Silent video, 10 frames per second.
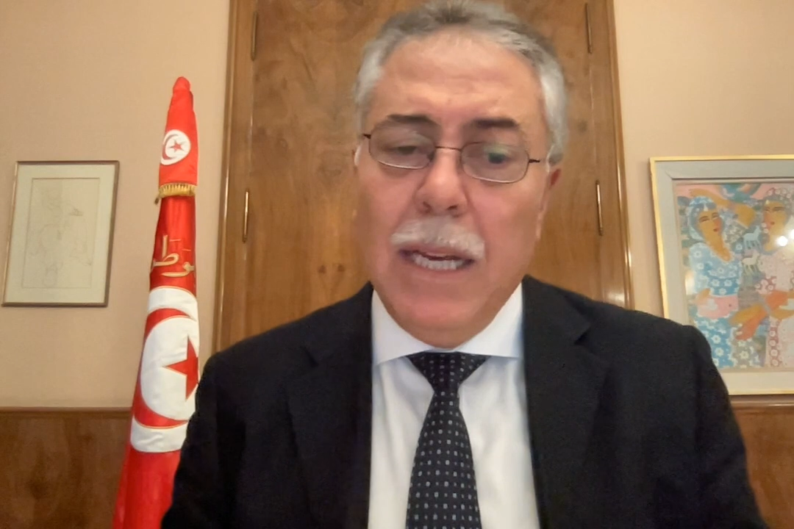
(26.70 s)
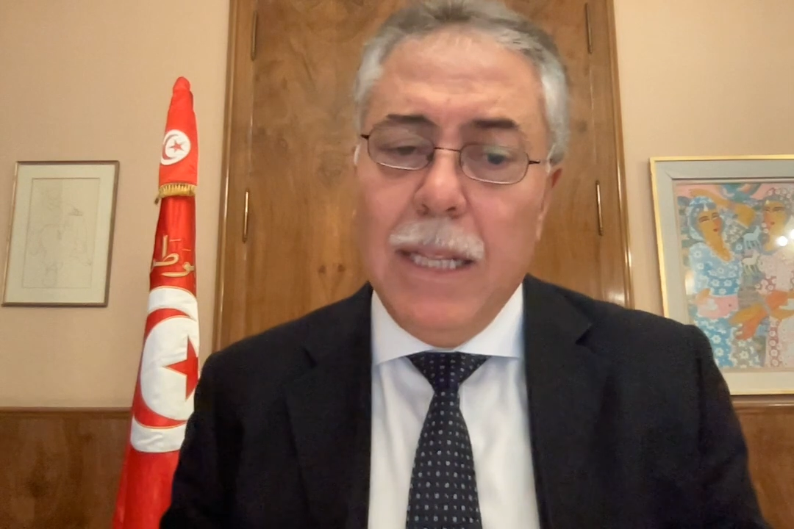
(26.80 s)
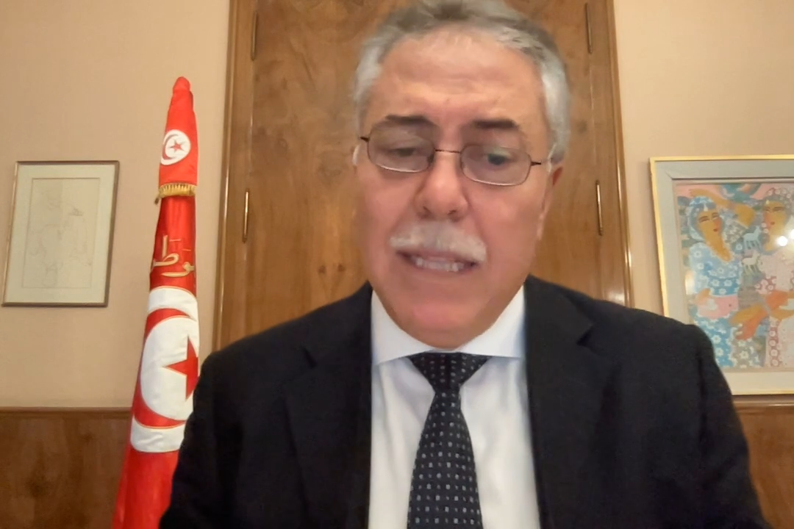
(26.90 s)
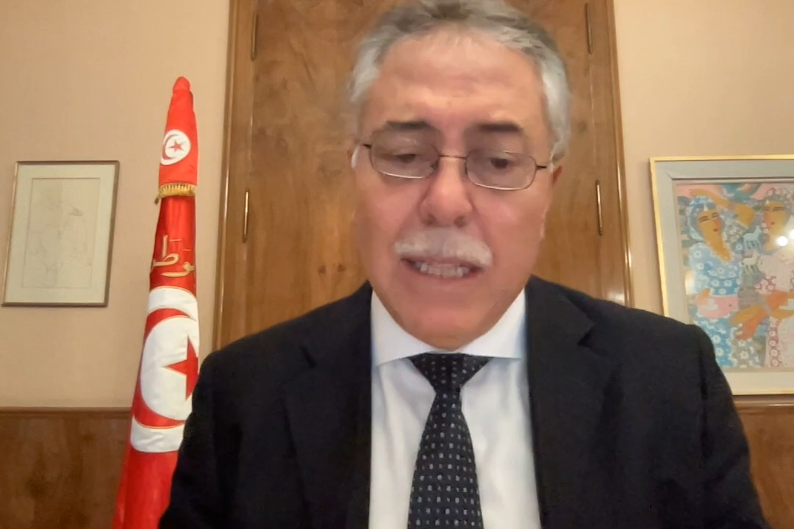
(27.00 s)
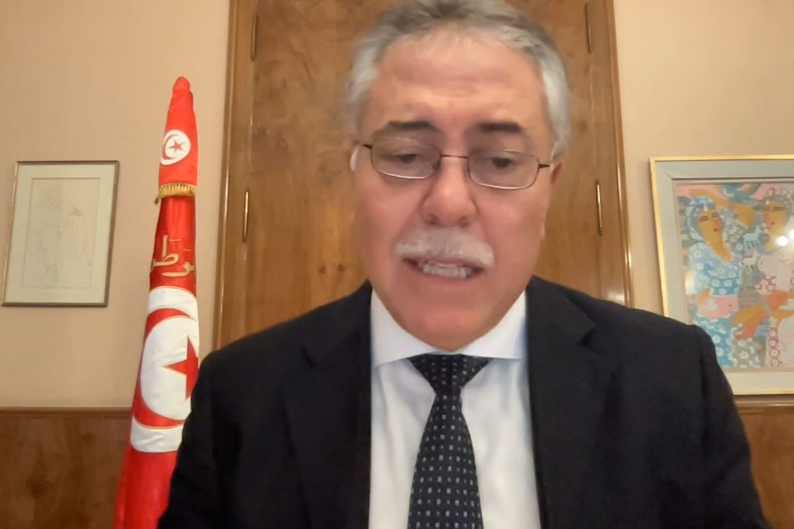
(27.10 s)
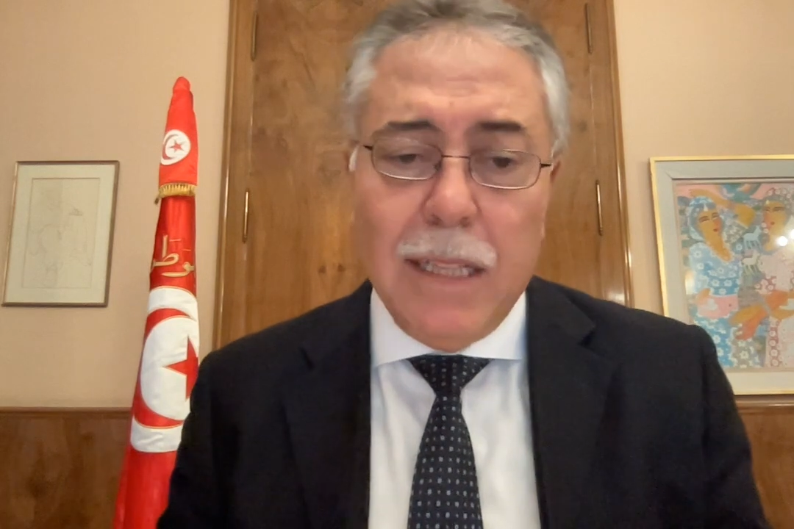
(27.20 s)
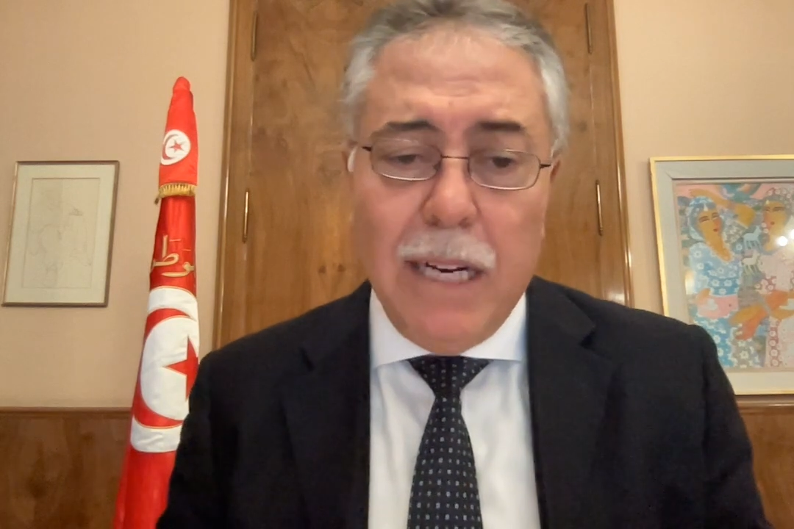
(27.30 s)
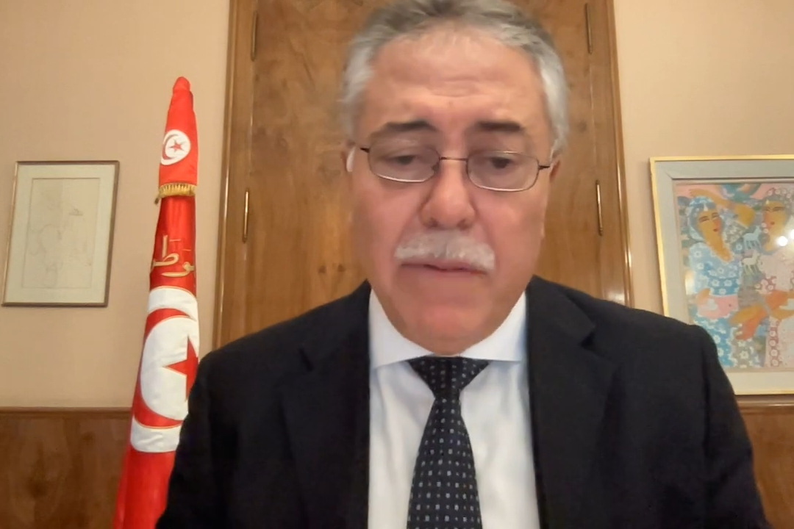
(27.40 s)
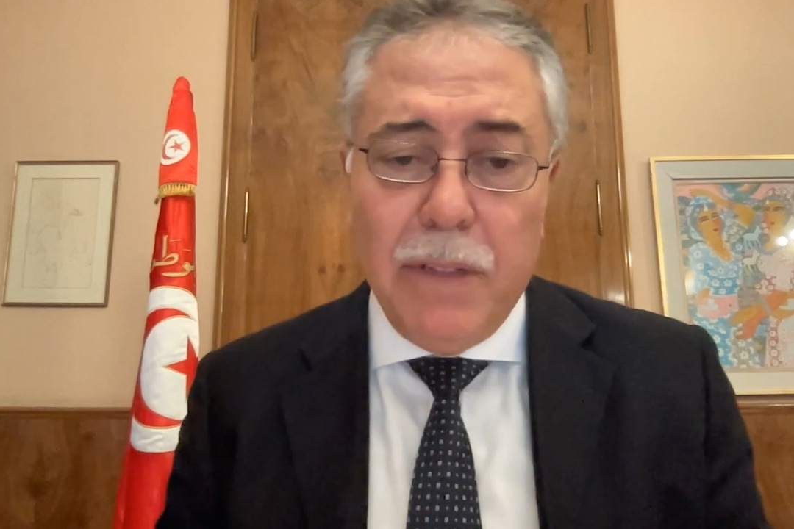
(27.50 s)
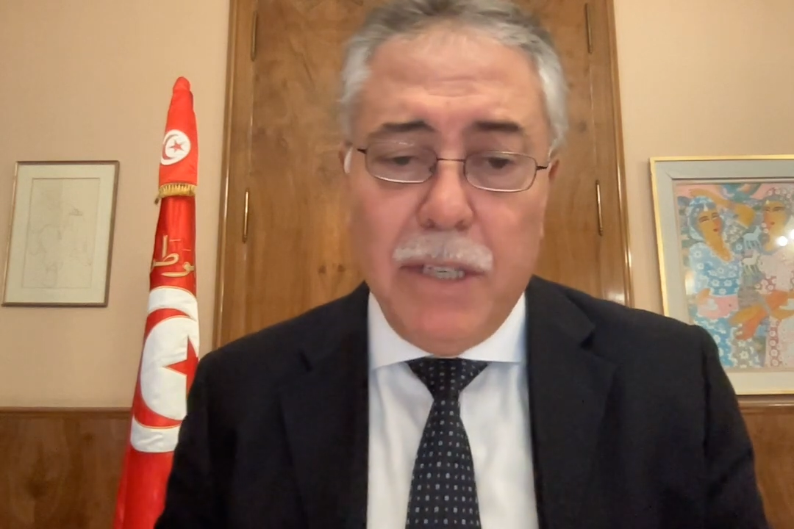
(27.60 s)

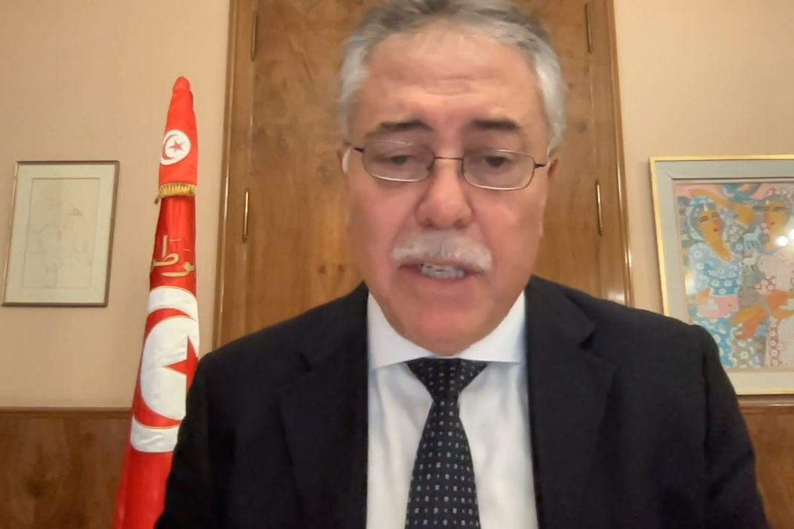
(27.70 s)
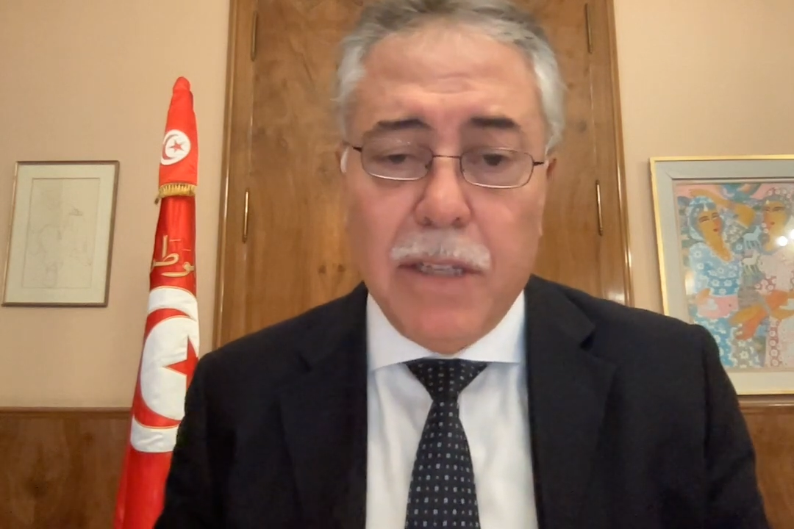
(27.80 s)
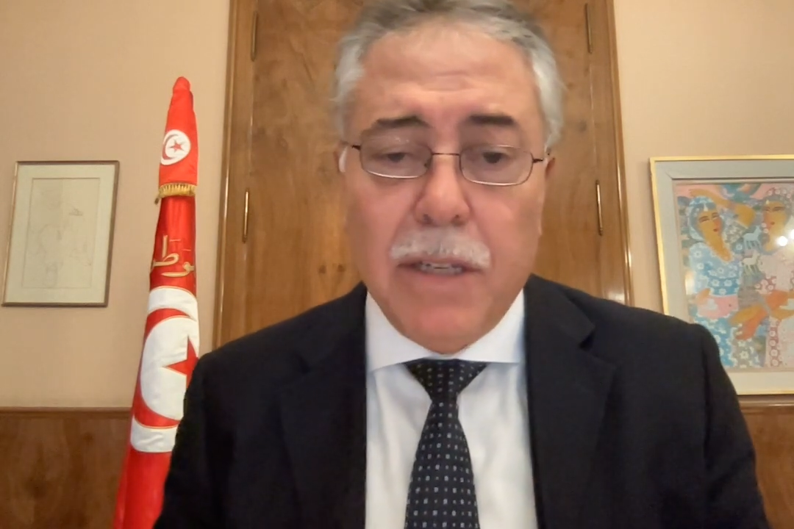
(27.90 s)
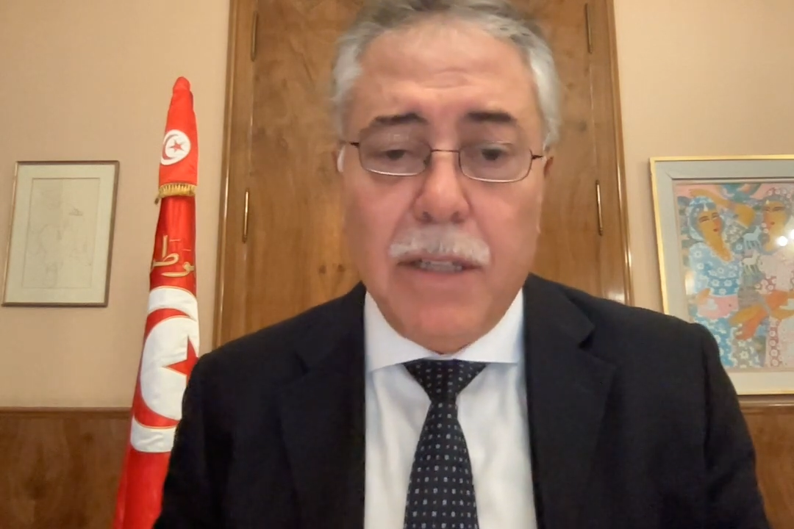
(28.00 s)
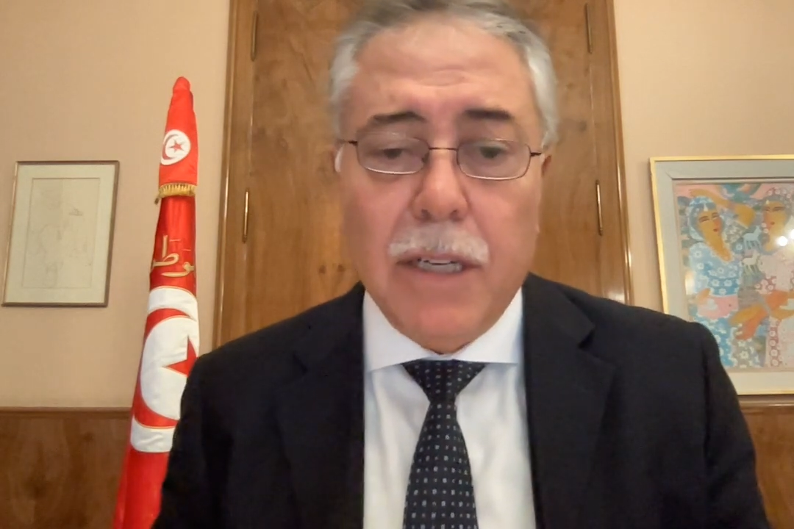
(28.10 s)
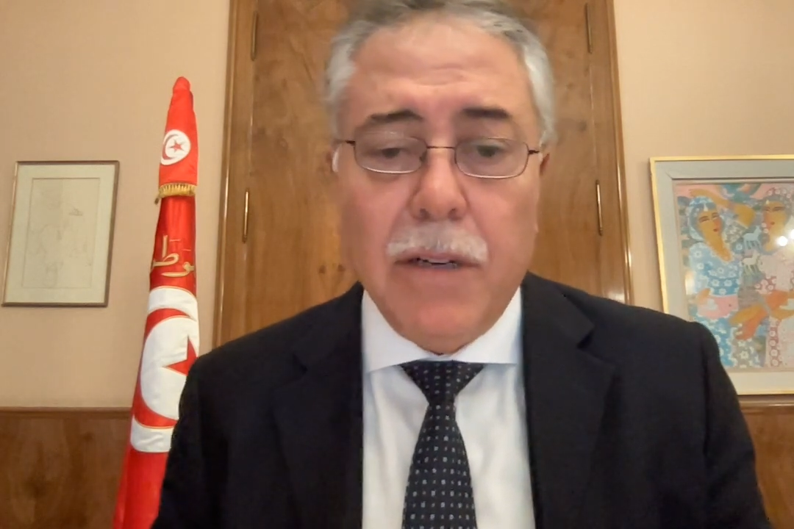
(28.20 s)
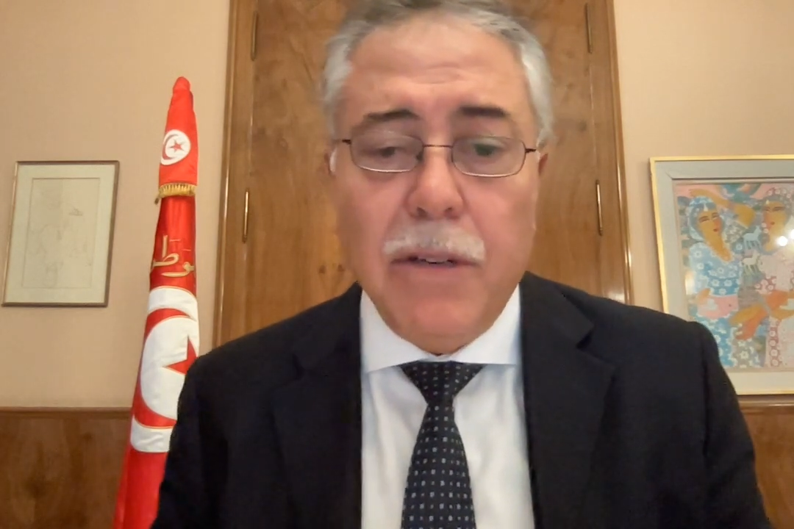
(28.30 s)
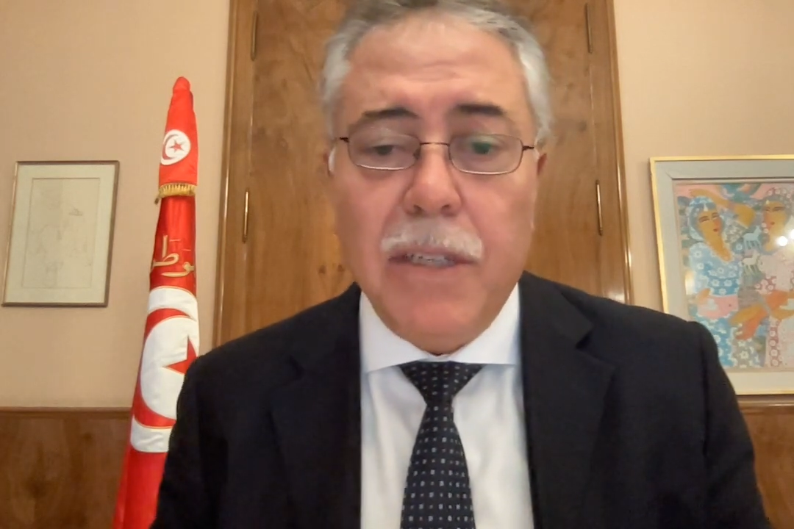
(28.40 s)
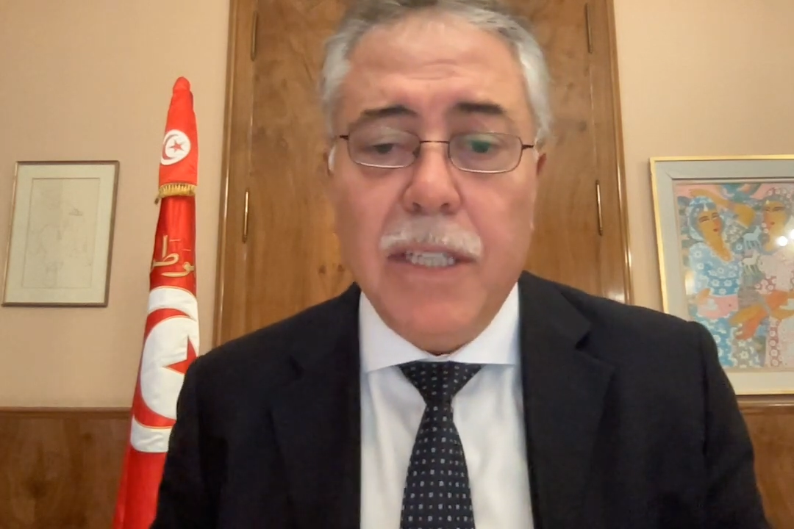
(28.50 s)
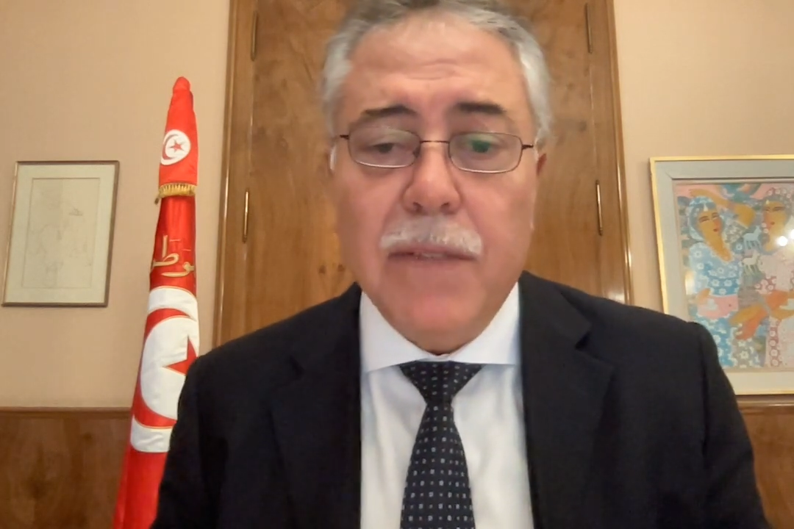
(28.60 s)
Data-driven digital
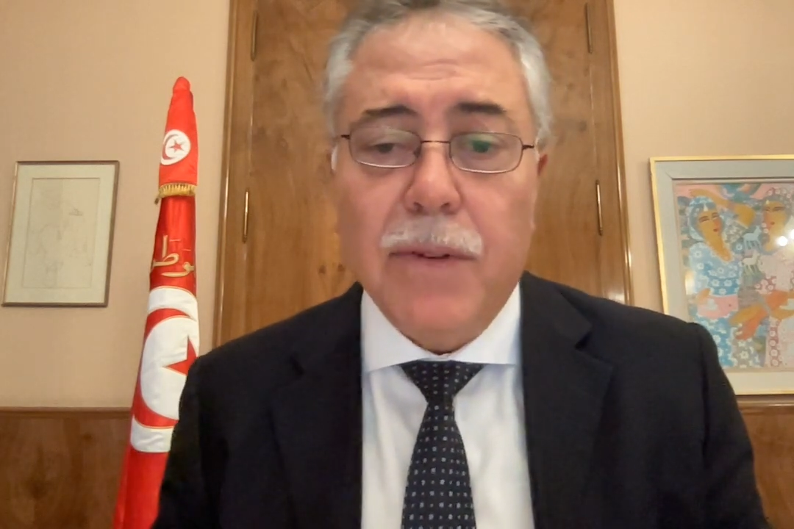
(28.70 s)
technologies